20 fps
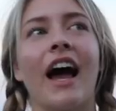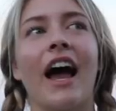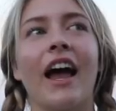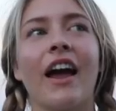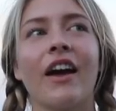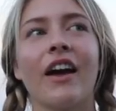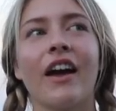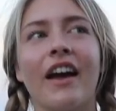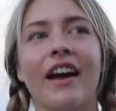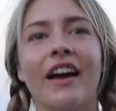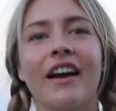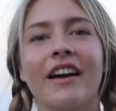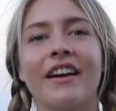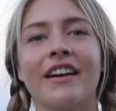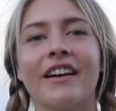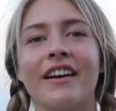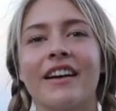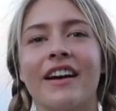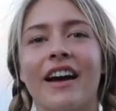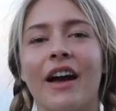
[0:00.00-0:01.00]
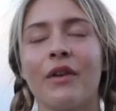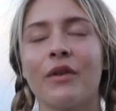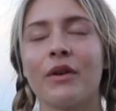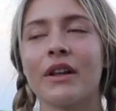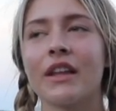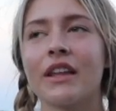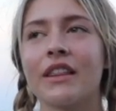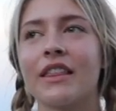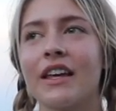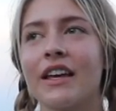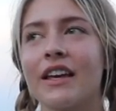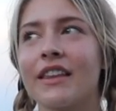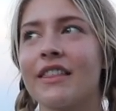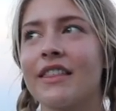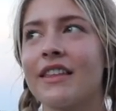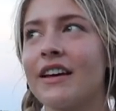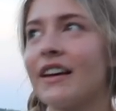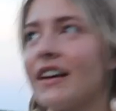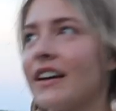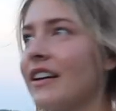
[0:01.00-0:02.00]
I really think
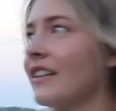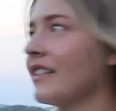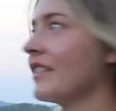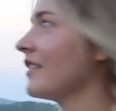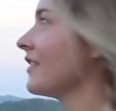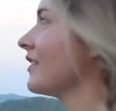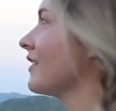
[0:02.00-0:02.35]
that